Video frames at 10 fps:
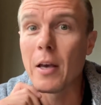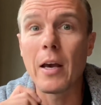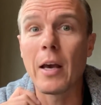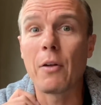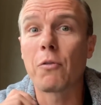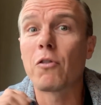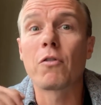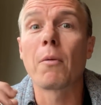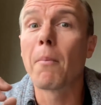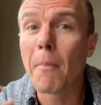It was just
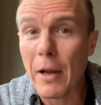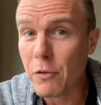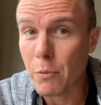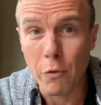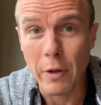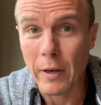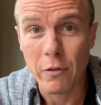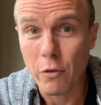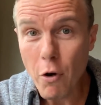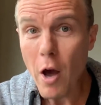a much more
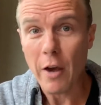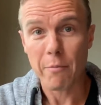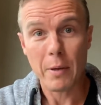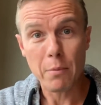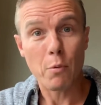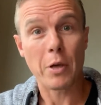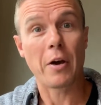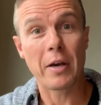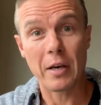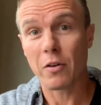relaxing drive. People were
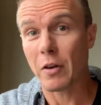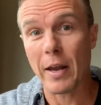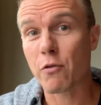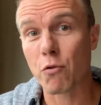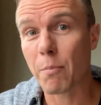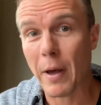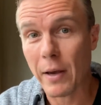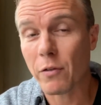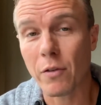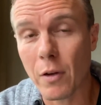going at a natural
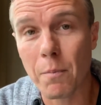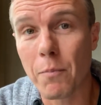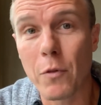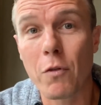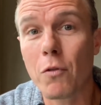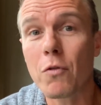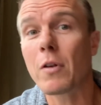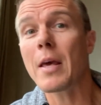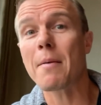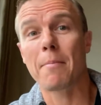pace that suited
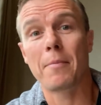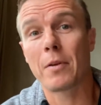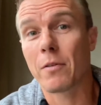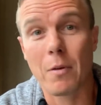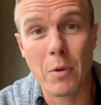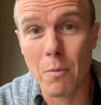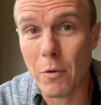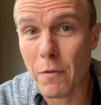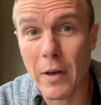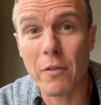them. Some of them
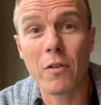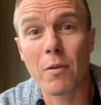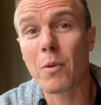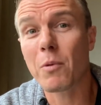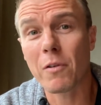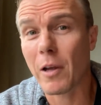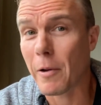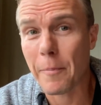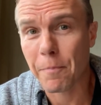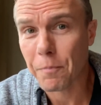were faster, some of them were
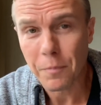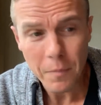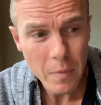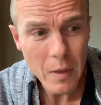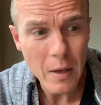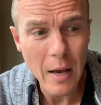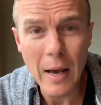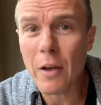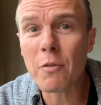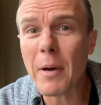slower. It
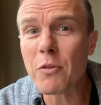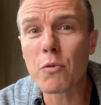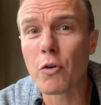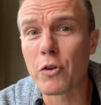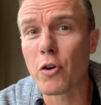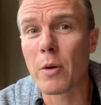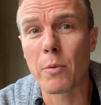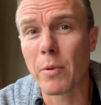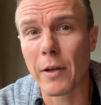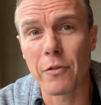was a much more enjoyable
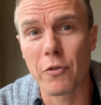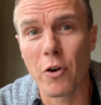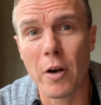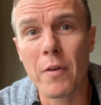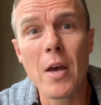place to drive.